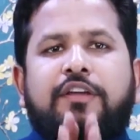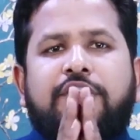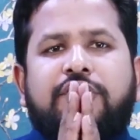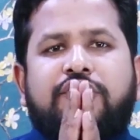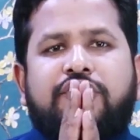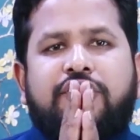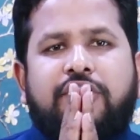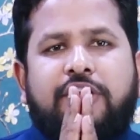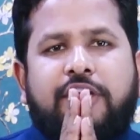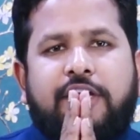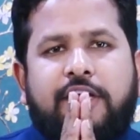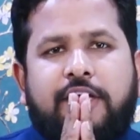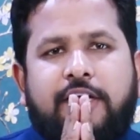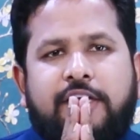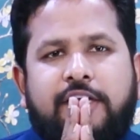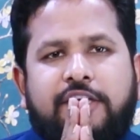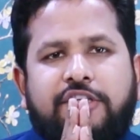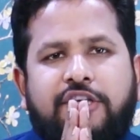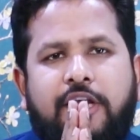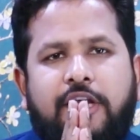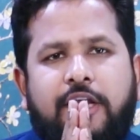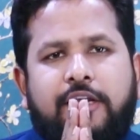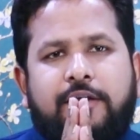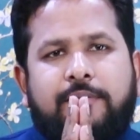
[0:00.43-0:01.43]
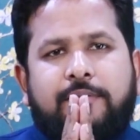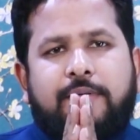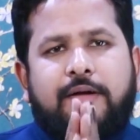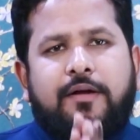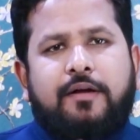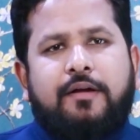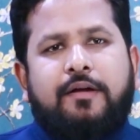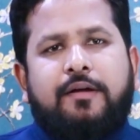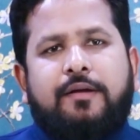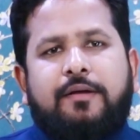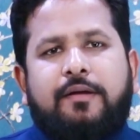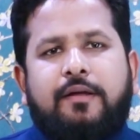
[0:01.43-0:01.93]
Shri Ganesha
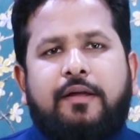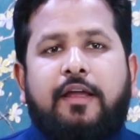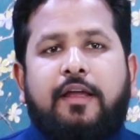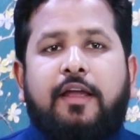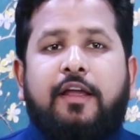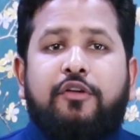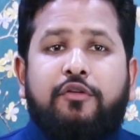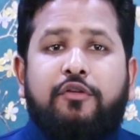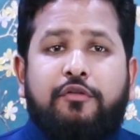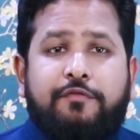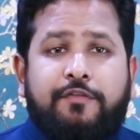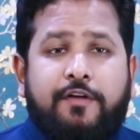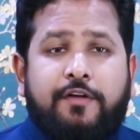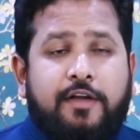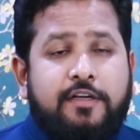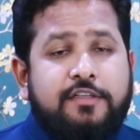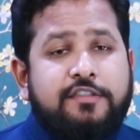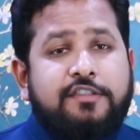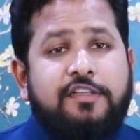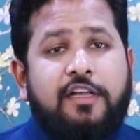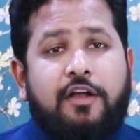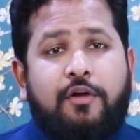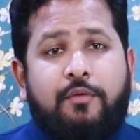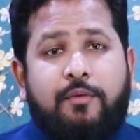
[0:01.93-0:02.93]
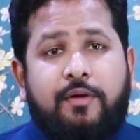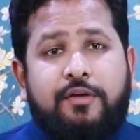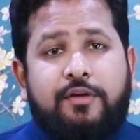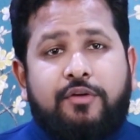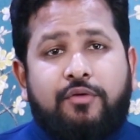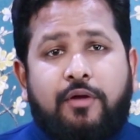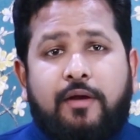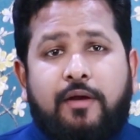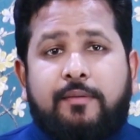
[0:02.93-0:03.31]
Namha. Hello friends, how are you?